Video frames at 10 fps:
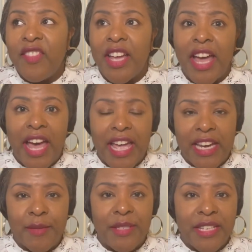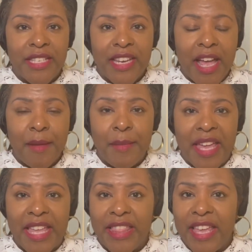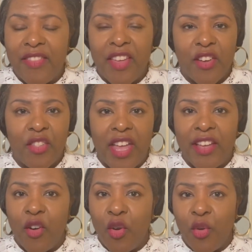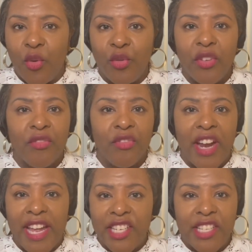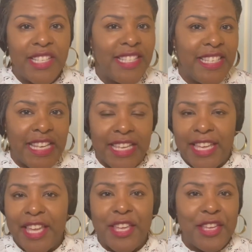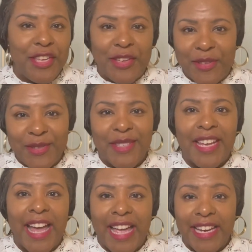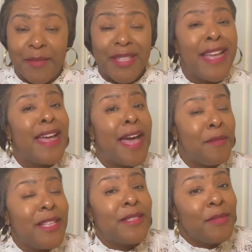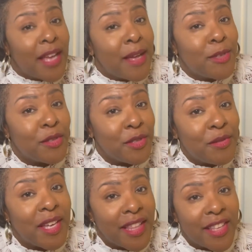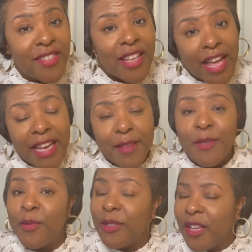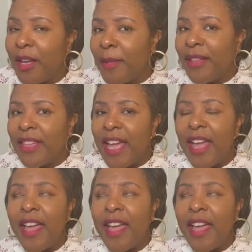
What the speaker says: items does not mean that they're like old, ratchet, stinky, used items. I mean, sometimes you do get those items, and we'll talk about that.